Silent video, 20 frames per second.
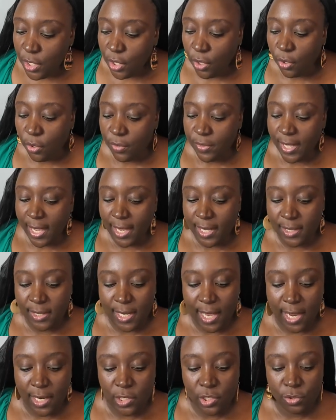you know,
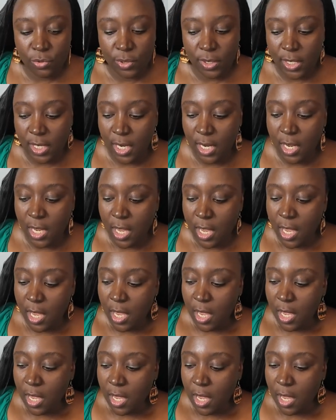that actually,
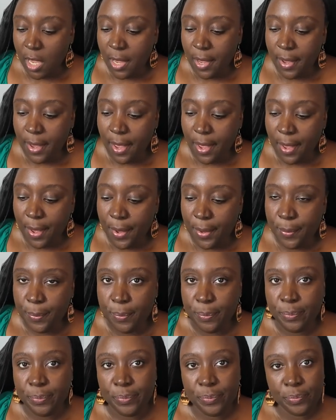there are